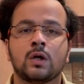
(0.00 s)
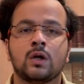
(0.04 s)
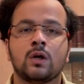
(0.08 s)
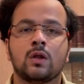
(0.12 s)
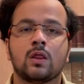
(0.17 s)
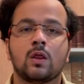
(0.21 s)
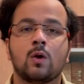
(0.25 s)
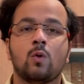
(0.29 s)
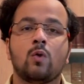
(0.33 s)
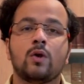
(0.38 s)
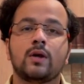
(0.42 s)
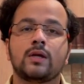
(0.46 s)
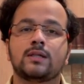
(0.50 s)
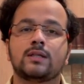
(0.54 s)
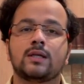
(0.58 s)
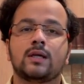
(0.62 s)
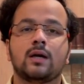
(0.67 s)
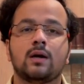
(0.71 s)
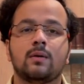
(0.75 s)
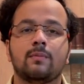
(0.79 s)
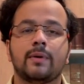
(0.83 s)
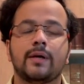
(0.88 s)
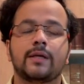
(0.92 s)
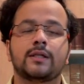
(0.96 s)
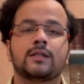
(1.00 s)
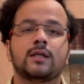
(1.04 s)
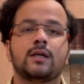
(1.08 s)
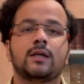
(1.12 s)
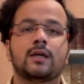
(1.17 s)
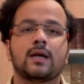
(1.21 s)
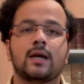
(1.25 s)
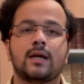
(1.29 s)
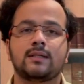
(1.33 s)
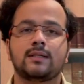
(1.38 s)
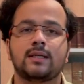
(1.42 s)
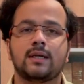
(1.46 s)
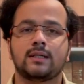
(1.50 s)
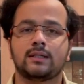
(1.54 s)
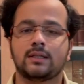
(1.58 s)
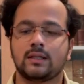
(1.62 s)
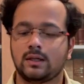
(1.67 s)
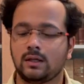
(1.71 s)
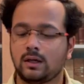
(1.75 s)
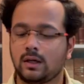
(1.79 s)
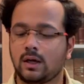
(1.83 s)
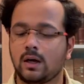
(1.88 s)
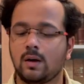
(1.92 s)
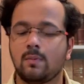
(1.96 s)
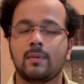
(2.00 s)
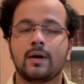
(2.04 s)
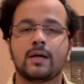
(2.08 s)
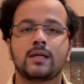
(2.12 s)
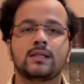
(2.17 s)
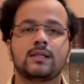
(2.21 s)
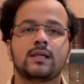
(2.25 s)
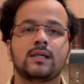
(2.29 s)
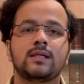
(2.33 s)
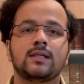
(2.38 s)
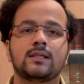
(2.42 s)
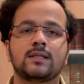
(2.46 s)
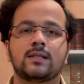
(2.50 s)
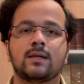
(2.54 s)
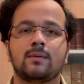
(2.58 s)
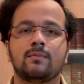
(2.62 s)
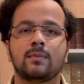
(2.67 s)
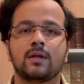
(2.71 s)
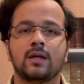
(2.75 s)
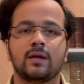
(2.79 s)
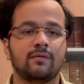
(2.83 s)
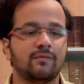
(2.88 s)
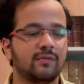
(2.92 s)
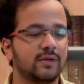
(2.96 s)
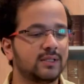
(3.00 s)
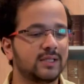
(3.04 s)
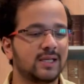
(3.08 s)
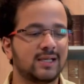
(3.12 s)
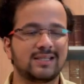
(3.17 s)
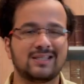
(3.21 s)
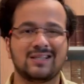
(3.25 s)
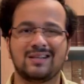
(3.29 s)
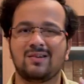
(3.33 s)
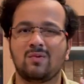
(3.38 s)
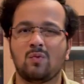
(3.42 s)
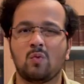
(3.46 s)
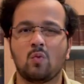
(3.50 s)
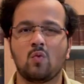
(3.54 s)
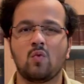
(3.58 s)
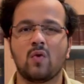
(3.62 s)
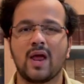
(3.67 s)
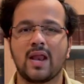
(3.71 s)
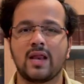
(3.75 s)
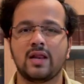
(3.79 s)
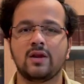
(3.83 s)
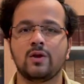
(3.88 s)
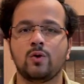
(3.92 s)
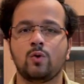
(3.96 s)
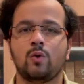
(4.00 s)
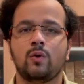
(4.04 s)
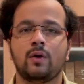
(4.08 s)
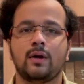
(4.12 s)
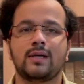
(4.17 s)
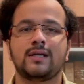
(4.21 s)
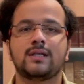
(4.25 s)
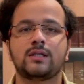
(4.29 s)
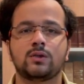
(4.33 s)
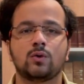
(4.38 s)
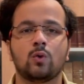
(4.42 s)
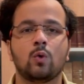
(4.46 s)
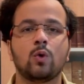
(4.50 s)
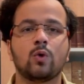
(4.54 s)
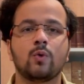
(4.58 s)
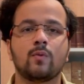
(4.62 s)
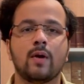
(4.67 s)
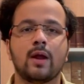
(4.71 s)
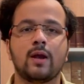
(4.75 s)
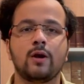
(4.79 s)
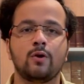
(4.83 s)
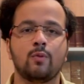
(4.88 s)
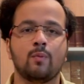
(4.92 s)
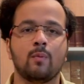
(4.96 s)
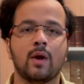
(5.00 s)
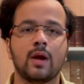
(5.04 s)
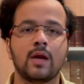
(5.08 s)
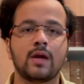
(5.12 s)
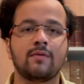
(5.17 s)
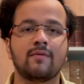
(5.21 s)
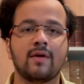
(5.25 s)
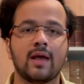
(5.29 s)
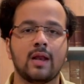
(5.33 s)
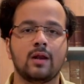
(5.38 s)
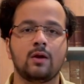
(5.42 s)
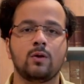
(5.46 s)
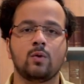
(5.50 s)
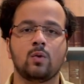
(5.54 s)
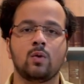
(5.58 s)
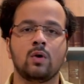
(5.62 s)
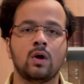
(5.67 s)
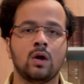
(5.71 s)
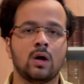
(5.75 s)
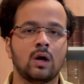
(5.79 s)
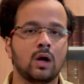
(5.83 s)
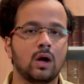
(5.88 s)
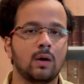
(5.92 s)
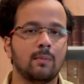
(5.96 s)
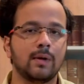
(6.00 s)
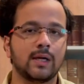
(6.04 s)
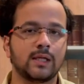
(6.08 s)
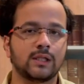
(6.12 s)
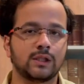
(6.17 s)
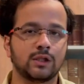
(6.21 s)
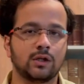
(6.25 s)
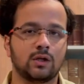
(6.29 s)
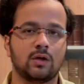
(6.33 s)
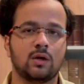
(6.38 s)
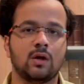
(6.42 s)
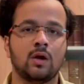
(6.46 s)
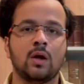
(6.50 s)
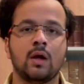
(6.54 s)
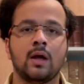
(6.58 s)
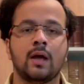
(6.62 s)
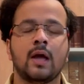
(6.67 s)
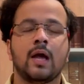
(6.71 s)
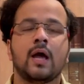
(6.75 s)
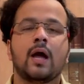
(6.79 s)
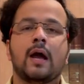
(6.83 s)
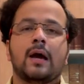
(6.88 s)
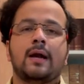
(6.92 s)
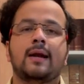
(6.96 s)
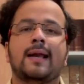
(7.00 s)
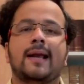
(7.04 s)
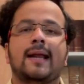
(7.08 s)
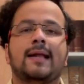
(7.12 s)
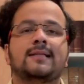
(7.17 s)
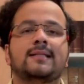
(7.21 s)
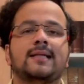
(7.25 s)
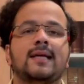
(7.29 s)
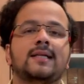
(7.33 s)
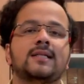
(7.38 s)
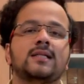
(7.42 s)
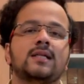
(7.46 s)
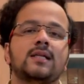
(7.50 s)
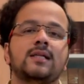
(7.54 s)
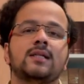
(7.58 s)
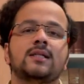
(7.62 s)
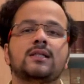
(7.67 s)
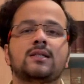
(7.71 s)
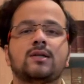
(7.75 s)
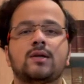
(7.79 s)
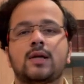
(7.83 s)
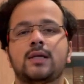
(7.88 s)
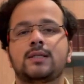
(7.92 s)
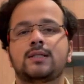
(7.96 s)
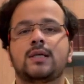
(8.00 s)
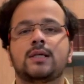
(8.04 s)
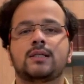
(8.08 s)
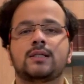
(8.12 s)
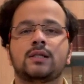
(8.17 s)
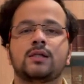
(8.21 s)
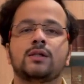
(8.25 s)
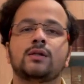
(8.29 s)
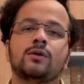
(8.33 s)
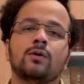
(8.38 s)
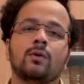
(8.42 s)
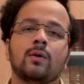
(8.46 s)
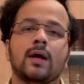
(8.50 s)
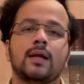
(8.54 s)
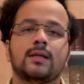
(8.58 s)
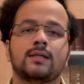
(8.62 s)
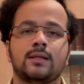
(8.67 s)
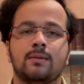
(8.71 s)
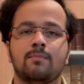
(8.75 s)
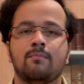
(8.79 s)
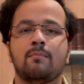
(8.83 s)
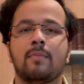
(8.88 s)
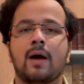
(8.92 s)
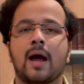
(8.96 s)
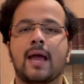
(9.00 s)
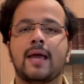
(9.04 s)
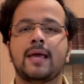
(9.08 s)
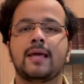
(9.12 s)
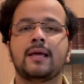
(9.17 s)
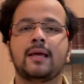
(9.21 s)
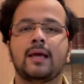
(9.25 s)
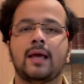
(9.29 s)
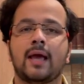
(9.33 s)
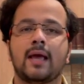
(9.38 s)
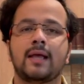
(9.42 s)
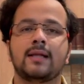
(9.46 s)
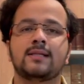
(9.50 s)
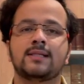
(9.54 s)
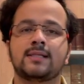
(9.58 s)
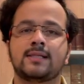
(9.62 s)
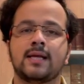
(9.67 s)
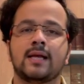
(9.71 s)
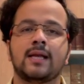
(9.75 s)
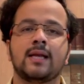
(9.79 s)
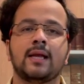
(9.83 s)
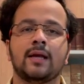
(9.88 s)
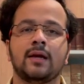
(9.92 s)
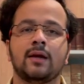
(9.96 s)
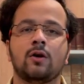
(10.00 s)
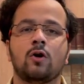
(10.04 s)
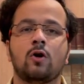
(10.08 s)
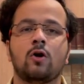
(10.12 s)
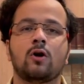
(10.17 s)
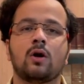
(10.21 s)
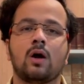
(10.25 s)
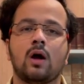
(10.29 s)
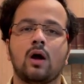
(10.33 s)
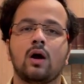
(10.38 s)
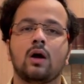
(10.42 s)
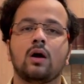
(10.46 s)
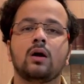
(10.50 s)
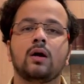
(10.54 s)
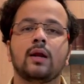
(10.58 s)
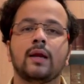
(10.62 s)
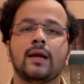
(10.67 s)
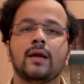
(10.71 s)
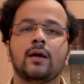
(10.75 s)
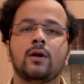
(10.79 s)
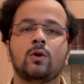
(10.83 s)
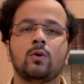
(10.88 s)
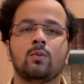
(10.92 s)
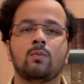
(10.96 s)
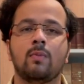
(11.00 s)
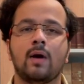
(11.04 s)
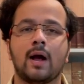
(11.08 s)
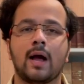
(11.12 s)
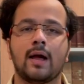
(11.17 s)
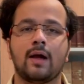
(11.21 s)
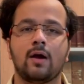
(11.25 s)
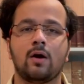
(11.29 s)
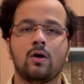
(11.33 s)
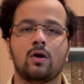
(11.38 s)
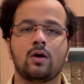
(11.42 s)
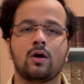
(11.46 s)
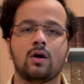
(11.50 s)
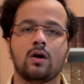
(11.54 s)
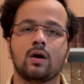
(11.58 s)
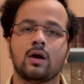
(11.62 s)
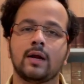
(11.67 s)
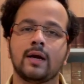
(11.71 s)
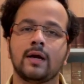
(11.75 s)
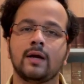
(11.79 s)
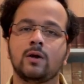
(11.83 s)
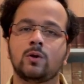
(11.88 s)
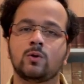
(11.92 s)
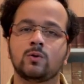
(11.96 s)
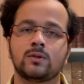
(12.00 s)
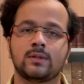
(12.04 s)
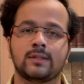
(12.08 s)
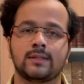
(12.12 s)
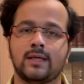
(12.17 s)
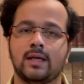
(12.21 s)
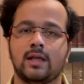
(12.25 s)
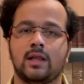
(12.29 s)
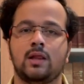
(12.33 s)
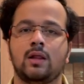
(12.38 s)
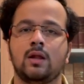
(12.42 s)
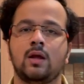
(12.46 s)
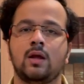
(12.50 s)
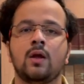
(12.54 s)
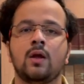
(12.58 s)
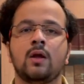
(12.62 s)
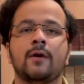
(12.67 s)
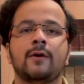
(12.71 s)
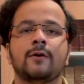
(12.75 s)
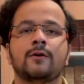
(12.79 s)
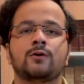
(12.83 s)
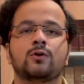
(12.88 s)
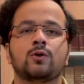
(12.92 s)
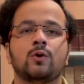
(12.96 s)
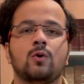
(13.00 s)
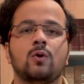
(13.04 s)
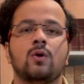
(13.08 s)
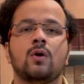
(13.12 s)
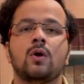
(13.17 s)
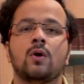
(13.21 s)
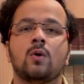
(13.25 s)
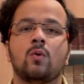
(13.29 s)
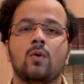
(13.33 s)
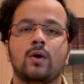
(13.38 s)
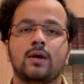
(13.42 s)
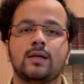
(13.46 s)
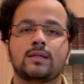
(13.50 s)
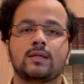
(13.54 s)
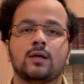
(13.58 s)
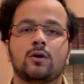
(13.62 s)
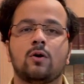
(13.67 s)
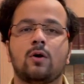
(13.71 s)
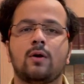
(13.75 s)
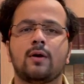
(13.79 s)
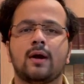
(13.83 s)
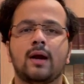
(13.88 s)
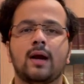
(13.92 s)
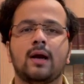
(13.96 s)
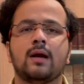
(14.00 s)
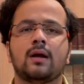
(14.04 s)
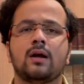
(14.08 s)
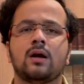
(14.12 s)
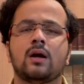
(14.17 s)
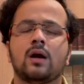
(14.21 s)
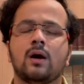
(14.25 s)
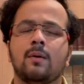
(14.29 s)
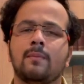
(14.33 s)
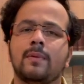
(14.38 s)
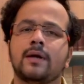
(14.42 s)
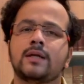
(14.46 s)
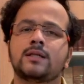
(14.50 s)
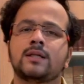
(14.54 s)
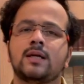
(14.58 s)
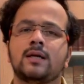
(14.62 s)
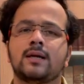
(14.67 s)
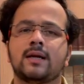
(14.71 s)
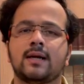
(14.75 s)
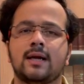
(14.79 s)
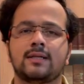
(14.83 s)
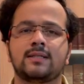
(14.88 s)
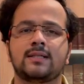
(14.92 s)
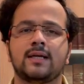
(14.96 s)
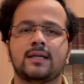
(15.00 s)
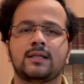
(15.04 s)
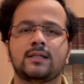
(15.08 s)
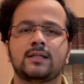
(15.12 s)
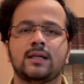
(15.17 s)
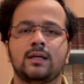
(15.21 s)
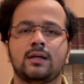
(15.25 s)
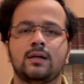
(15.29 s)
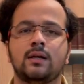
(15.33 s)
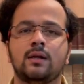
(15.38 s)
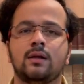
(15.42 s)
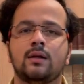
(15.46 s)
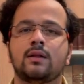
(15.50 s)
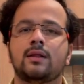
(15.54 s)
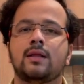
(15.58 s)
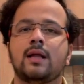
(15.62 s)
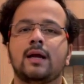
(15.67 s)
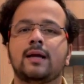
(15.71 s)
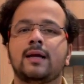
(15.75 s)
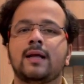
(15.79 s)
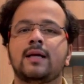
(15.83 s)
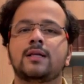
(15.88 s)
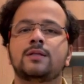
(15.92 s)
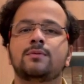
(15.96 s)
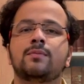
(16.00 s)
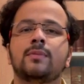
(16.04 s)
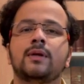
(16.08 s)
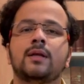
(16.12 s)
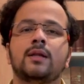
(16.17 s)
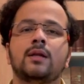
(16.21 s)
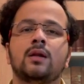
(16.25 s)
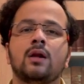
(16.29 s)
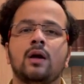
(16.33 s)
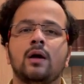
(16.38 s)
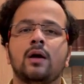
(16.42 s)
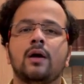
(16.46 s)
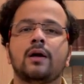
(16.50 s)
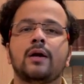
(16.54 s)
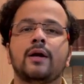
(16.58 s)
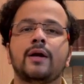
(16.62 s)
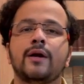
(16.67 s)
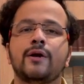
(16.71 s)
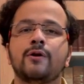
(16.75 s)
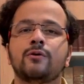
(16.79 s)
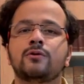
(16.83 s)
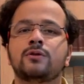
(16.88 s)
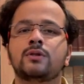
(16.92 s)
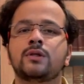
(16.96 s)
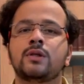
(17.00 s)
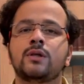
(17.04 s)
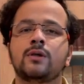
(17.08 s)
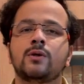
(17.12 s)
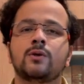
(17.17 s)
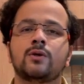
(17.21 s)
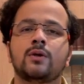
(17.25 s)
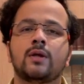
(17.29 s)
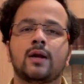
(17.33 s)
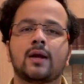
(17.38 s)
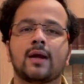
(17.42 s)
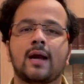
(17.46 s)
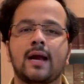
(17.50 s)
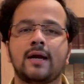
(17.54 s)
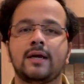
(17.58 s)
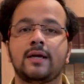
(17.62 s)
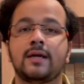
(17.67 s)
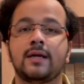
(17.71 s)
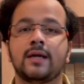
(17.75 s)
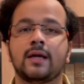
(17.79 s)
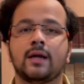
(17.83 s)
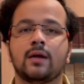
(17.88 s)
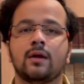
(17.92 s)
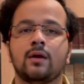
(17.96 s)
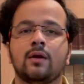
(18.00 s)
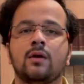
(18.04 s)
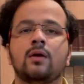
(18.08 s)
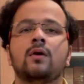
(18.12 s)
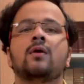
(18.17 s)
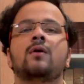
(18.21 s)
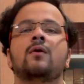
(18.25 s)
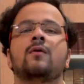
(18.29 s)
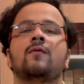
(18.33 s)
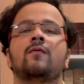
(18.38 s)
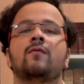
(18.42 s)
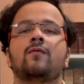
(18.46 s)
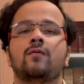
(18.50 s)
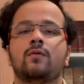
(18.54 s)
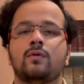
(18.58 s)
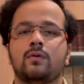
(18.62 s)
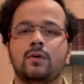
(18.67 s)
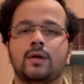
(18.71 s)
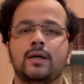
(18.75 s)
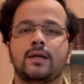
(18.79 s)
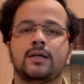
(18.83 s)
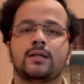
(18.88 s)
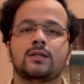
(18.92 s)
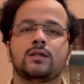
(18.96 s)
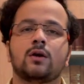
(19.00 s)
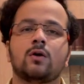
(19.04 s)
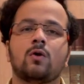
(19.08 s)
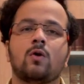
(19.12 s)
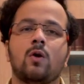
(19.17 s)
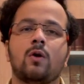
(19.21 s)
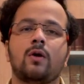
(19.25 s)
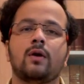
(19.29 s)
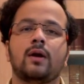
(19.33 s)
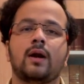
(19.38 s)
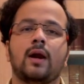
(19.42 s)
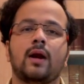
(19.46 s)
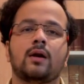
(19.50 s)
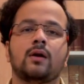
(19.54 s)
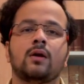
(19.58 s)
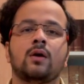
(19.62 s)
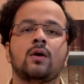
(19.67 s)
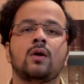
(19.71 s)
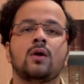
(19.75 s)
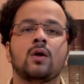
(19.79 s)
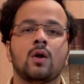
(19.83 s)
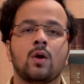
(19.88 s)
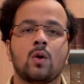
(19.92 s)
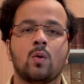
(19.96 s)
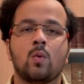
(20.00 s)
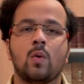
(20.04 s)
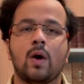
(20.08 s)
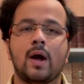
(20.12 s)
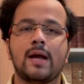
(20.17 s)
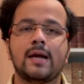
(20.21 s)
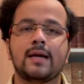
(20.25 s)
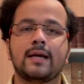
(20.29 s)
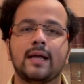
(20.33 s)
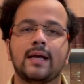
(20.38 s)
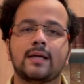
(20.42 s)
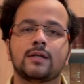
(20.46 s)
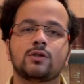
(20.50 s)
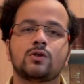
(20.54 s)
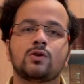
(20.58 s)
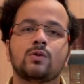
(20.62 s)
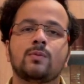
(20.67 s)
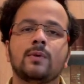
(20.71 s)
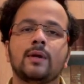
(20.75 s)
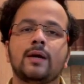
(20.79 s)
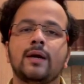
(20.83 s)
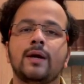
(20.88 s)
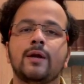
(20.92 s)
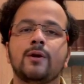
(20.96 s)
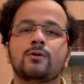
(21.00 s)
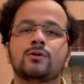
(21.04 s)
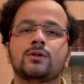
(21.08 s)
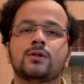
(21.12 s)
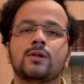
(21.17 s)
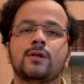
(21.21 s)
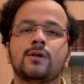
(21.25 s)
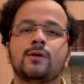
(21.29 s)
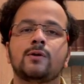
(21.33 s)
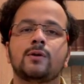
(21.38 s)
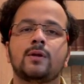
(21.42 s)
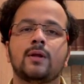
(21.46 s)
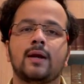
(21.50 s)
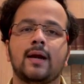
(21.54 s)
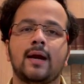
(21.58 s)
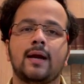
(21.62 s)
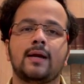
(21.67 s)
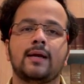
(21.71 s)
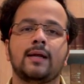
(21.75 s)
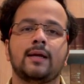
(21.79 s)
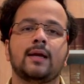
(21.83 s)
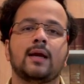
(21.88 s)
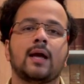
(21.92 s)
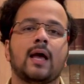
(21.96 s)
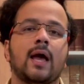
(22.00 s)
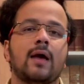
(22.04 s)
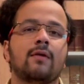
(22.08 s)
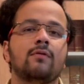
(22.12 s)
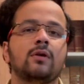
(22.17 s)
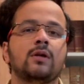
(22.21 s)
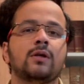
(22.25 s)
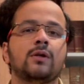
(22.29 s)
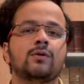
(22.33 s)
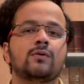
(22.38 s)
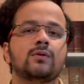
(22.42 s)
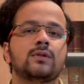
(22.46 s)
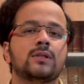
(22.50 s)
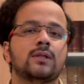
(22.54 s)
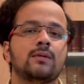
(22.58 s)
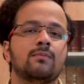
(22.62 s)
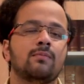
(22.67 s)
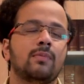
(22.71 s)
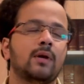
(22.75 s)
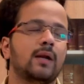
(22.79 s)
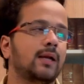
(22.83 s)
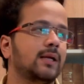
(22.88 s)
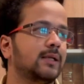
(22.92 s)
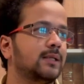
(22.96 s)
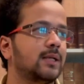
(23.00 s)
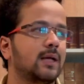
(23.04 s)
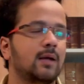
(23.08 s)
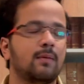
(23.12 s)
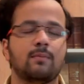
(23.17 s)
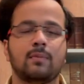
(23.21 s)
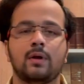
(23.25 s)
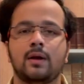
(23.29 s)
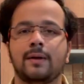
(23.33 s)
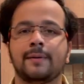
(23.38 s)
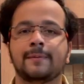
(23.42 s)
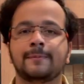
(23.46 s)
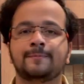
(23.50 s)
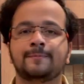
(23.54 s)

Now what is a commercial transaction? Commercial is something which has a value, its own value, money value, commercial. And transaction is transaction, you can say buying and selling, or agreeing to buy or agreeing to sell. So what is a contract? A commercial transaction that has been reduced into the writing. It is a contract. Why it has to be reduced into the writing? I will give you a simple example.